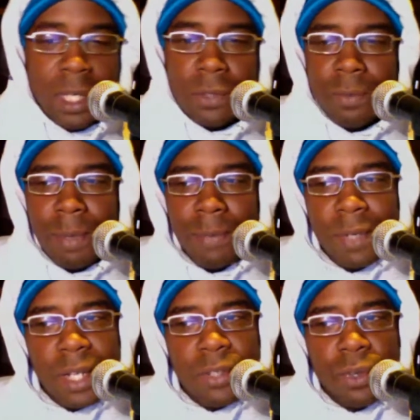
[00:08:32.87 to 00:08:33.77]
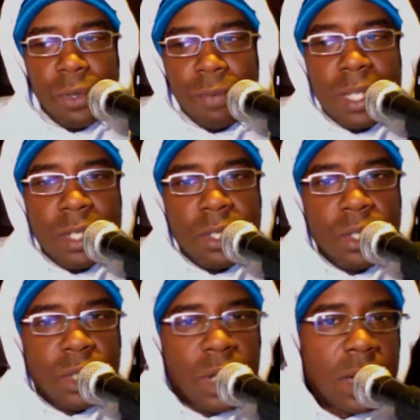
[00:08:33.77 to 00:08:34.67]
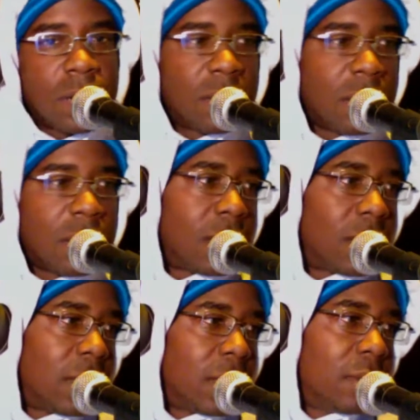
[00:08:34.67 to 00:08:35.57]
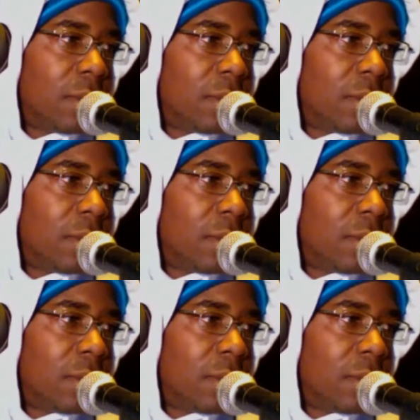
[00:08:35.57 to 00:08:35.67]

Remember Natrone means? John Linton,